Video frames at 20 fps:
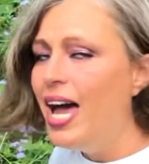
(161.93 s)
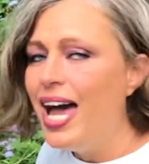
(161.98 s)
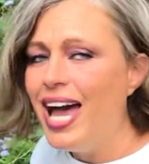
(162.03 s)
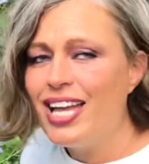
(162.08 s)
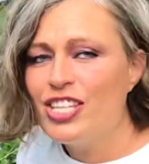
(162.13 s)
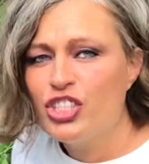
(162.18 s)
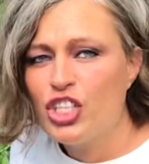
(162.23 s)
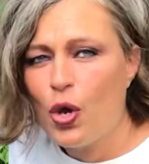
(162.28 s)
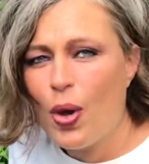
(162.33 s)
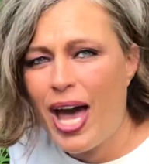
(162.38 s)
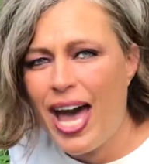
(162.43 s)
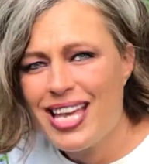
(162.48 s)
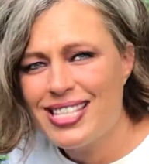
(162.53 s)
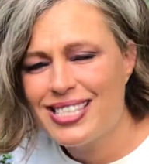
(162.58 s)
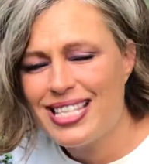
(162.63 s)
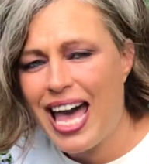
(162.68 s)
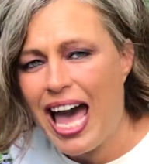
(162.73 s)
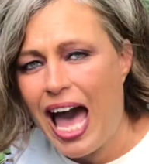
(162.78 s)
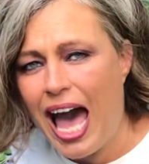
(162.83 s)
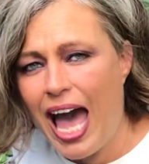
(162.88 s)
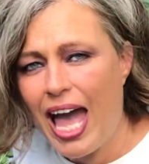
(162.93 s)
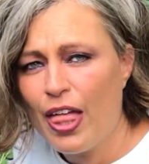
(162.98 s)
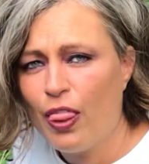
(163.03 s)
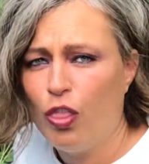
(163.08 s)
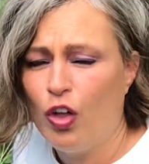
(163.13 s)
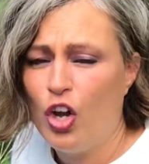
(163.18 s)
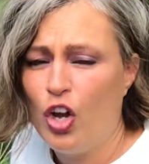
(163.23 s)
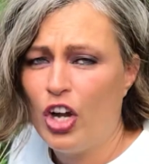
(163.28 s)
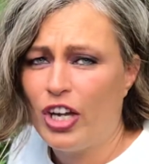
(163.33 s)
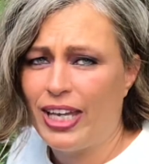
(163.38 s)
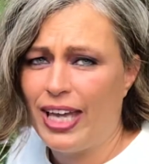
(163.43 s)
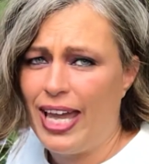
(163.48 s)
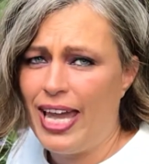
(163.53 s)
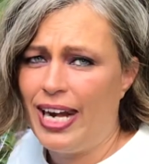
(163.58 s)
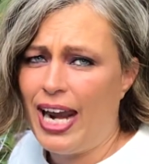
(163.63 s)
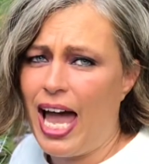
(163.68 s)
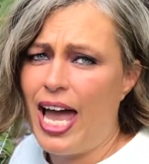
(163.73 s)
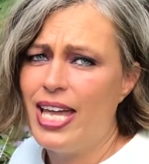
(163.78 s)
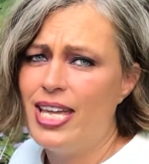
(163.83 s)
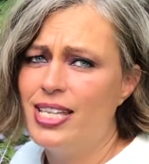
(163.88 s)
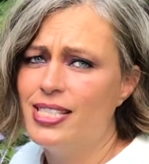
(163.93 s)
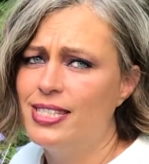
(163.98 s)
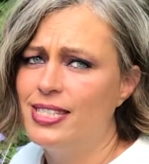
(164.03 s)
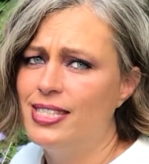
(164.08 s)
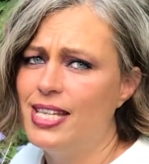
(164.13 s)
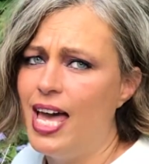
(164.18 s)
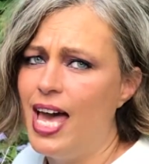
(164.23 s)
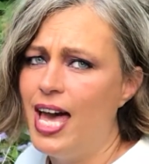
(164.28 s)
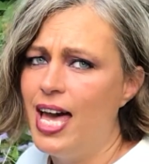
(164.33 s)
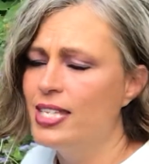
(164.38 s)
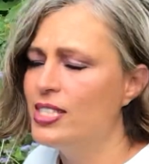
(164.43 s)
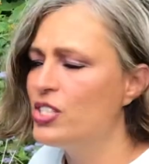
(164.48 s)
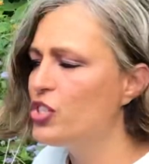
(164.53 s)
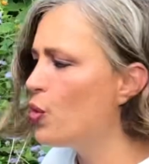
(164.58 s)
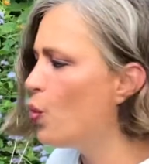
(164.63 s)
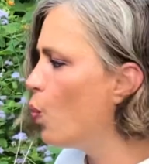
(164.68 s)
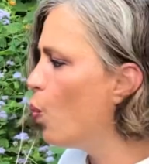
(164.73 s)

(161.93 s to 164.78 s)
And so as I look and I assess